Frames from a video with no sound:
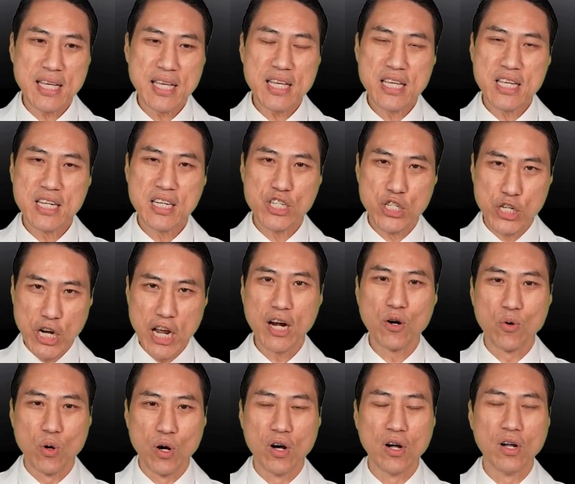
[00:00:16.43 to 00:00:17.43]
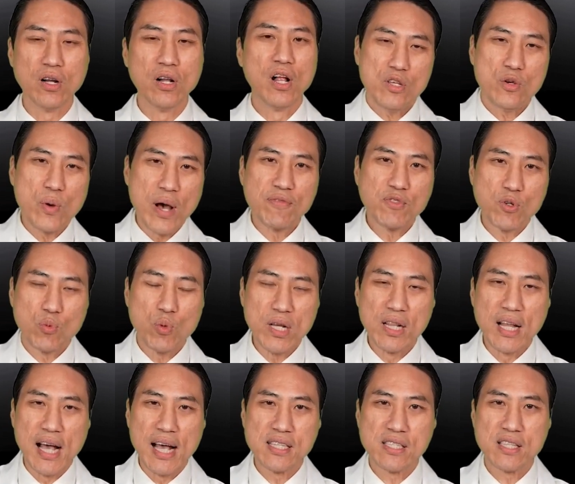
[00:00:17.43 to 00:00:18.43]
in general, you have to
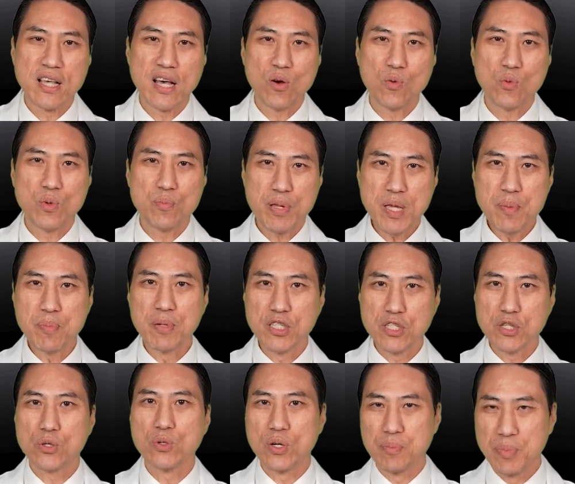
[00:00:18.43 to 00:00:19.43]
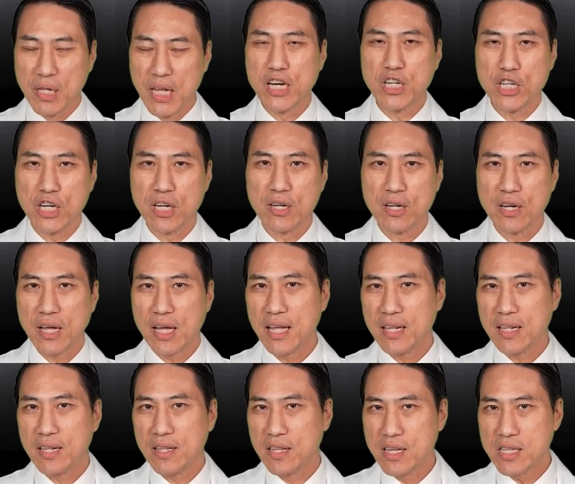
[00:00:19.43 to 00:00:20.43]
realize that when people do an ablation,
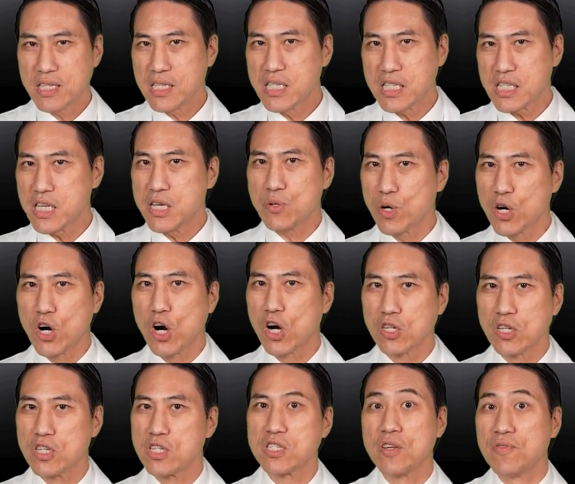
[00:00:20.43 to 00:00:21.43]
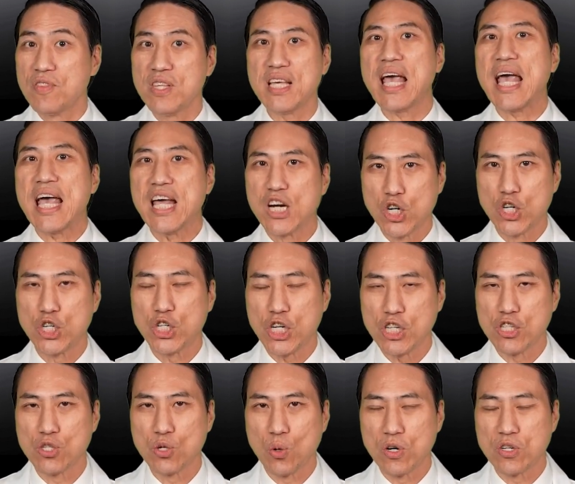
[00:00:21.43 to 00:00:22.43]
and this is irregardless of the
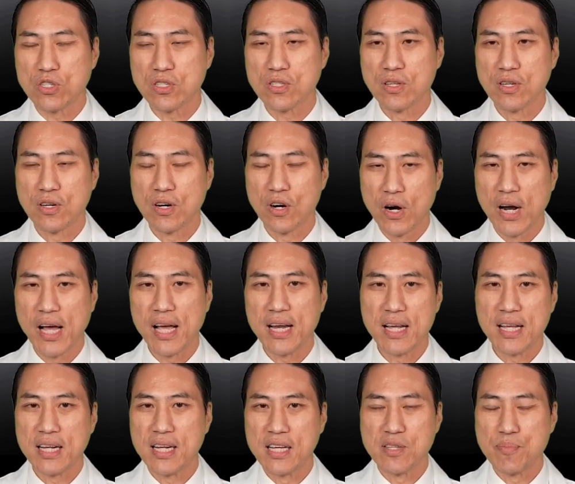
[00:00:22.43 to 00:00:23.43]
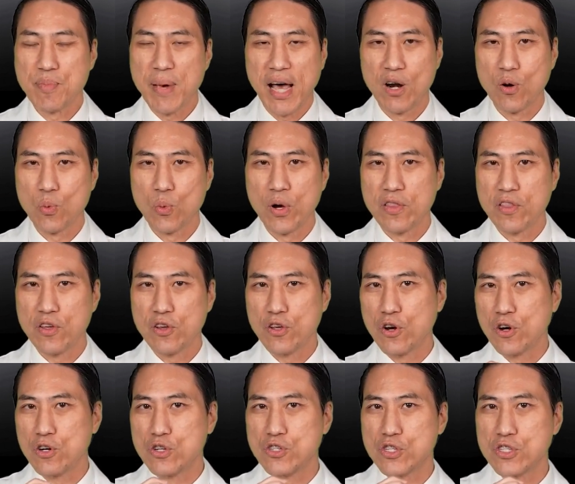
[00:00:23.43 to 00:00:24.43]
energy source, all right? It doesn't matter whether
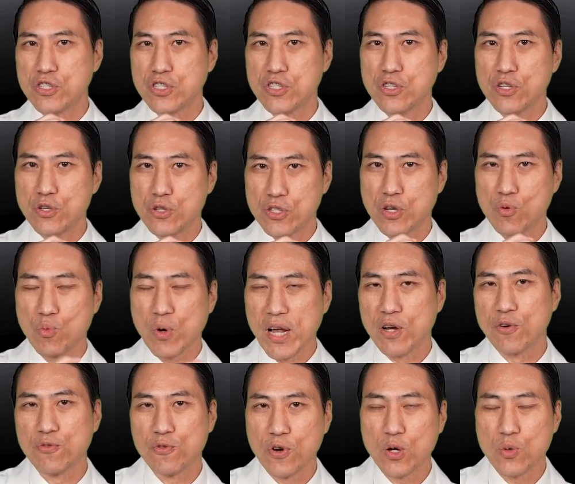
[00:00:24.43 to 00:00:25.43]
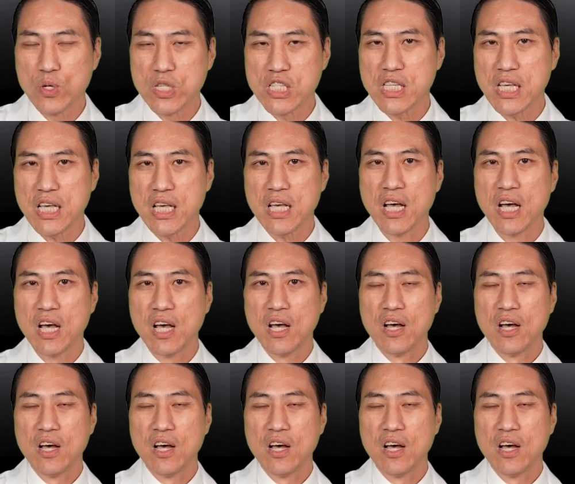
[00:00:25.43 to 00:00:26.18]
you're using radiofrequency